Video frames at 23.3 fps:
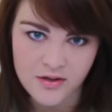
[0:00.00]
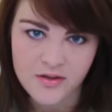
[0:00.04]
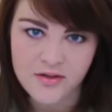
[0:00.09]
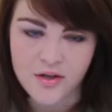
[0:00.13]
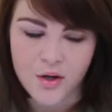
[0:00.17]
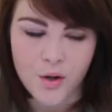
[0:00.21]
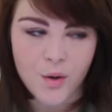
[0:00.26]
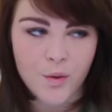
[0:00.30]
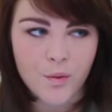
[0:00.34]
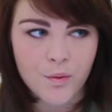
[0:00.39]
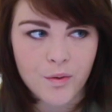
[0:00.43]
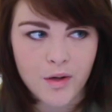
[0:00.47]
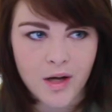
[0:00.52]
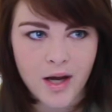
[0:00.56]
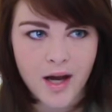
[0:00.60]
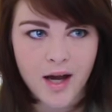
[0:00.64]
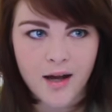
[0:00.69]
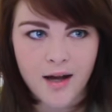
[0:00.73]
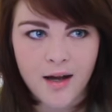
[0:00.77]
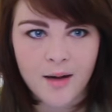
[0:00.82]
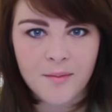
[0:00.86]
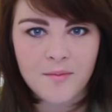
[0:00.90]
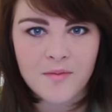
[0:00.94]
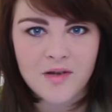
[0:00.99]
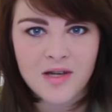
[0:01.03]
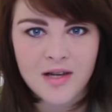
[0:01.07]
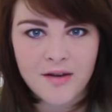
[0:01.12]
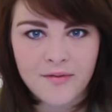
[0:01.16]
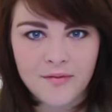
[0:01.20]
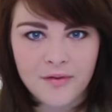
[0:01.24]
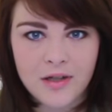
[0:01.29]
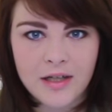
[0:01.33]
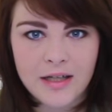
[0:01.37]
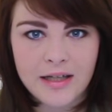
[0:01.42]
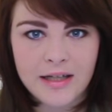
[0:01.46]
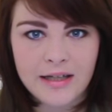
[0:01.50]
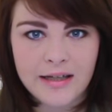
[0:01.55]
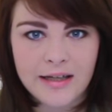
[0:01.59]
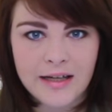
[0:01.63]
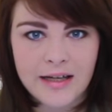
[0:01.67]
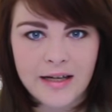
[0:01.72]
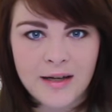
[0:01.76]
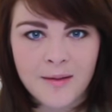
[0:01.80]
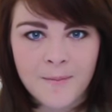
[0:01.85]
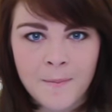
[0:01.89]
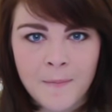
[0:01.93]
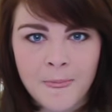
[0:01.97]
So yeah, I'm
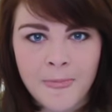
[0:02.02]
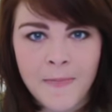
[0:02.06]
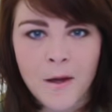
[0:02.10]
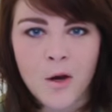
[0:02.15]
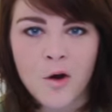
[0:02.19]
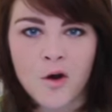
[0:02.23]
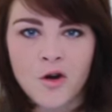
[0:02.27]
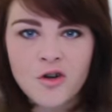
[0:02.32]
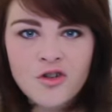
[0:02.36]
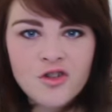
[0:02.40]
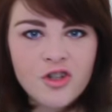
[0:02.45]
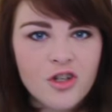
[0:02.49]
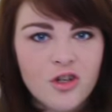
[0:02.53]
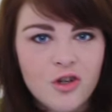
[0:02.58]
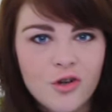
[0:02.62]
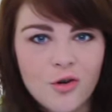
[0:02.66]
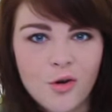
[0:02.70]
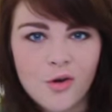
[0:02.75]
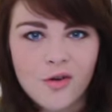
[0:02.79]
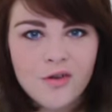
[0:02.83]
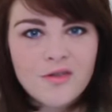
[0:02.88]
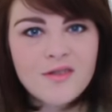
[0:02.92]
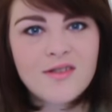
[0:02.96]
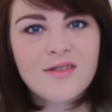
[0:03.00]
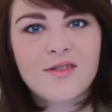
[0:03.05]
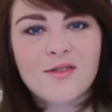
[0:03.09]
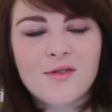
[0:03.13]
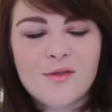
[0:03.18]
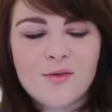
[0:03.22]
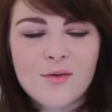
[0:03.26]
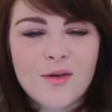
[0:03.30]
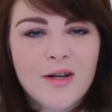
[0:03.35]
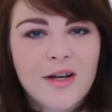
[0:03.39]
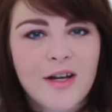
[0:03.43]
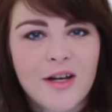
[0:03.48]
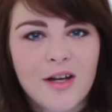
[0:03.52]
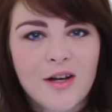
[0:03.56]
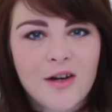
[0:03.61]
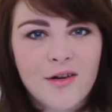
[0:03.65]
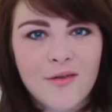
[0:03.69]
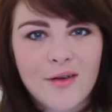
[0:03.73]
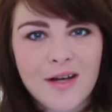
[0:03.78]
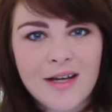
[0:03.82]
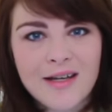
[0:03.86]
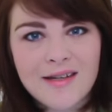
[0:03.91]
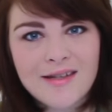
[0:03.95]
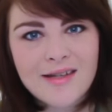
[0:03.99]
definitely urging you all to go
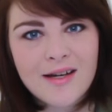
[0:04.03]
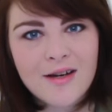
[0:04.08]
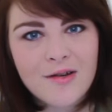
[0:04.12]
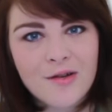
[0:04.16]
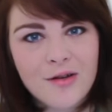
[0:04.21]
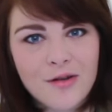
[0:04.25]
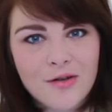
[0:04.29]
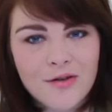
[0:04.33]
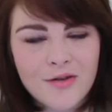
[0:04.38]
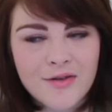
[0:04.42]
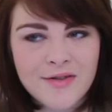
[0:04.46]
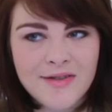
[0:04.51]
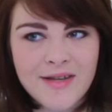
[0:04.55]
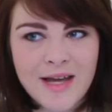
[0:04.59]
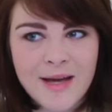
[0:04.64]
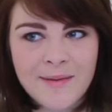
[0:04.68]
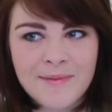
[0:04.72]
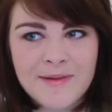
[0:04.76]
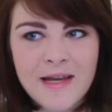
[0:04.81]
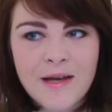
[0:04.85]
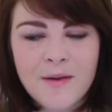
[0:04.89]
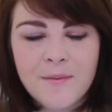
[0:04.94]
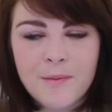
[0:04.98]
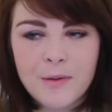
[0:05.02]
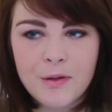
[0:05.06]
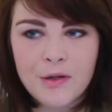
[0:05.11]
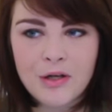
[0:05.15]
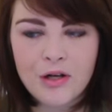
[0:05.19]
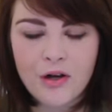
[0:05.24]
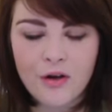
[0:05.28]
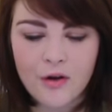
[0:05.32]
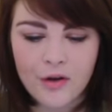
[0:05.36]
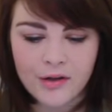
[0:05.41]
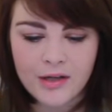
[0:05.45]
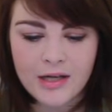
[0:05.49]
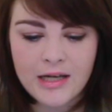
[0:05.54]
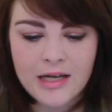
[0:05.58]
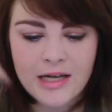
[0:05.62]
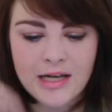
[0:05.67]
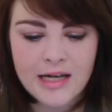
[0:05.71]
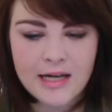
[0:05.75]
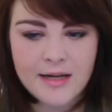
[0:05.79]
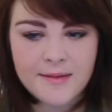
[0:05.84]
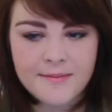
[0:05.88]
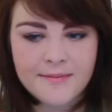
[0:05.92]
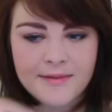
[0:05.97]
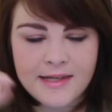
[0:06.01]
and download those apps. I'll put all the
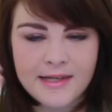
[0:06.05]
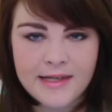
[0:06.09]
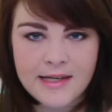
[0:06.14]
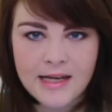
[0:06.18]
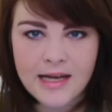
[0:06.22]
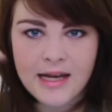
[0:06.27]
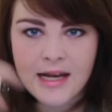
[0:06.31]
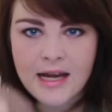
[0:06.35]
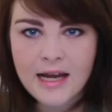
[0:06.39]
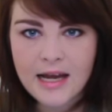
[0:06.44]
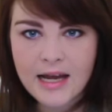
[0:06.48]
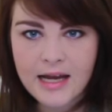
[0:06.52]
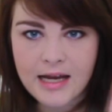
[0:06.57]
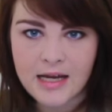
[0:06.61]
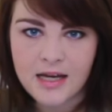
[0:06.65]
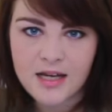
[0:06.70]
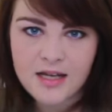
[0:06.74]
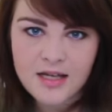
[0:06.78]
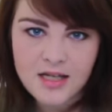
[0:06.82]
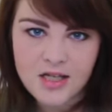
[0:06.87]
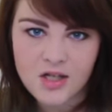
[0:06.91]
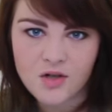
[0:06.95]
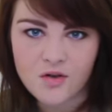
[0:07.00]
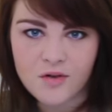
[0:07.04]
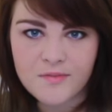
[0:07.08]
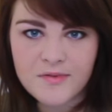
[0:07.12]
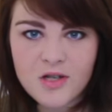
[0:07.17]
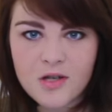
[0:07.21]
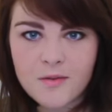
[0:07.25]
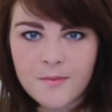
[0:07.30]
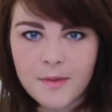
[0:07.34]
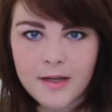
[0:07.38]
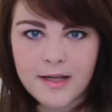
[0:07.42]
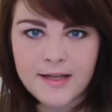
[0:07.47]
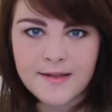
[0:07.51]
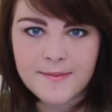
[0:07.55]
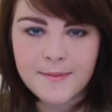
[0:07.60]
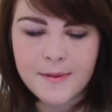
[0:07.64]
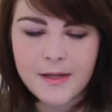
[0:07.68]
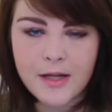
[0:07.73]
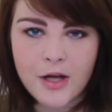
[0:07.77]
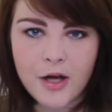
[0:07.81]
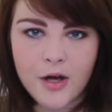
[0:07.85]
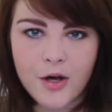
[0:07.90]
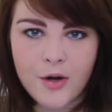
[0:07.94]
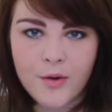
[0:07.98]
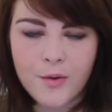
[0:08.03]
names in the description box
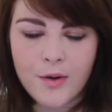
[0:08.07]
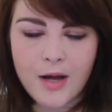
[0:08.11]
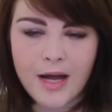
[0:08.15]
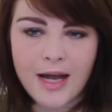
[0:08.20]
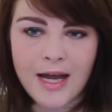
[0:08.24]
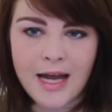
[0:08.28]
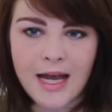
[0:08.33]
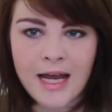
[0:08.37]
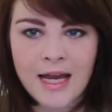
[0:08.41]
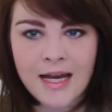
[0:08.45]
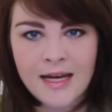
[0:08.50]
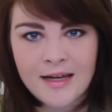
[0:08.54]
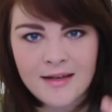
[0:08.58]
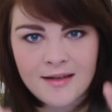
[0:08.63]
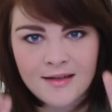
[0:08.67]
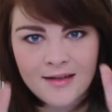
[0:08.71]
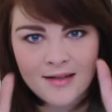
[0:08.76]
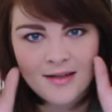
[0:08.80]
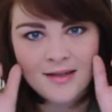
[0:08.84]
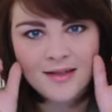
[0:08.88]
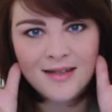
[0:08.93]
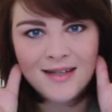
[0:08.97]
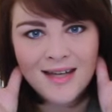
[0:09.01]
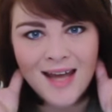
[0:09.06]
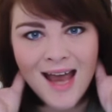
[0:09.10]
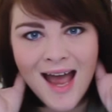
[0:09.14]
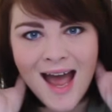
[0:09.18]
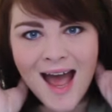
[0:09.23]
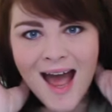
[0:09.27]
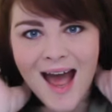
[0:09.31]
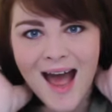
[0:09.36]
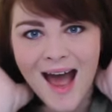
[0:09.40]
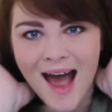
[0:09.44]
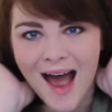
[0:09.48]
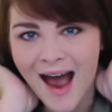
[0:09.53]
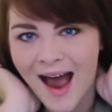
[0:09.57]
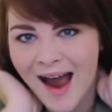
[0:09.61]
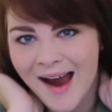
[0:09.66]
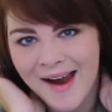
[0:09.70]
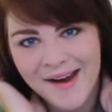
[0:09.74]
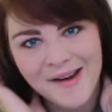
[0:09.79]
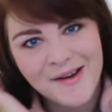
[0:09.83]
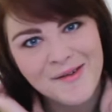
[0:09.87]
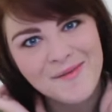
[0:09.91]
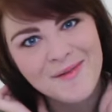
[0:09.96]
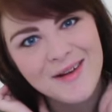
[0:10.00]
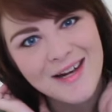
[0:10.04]
below, and yeah,
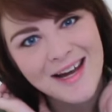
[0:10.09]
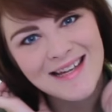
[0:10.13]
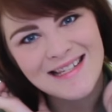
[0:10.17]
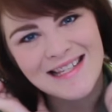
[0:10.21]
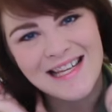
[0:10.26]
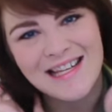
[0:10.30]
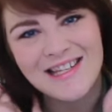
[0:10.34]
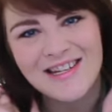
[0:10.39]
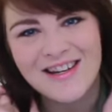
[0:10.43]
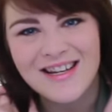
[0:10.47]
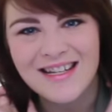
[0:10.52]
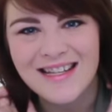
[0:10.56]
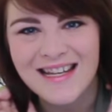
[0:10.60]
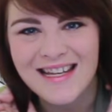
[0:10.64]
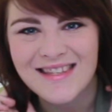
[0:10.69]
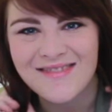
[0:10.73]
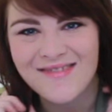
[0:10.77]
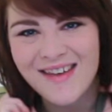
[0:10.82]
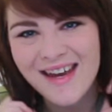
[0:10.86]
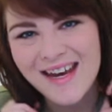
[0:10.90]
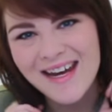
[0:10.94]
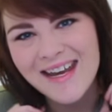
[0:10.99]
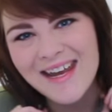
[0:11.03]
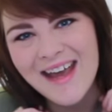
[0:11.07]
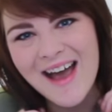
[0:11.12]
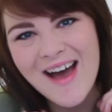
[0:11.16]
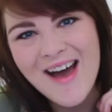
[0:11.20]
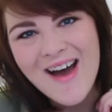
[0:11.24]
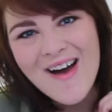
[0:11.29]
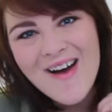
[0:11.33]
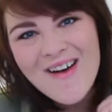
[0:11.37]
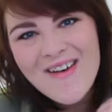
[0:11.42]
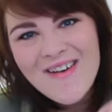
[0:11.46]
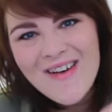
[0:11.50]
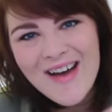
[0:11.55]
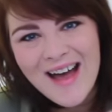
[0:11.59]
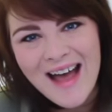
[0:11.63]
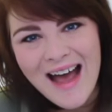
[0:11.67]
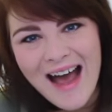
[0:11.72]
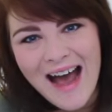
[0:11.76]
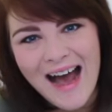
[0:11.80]
I hope you guys enjoyed this video.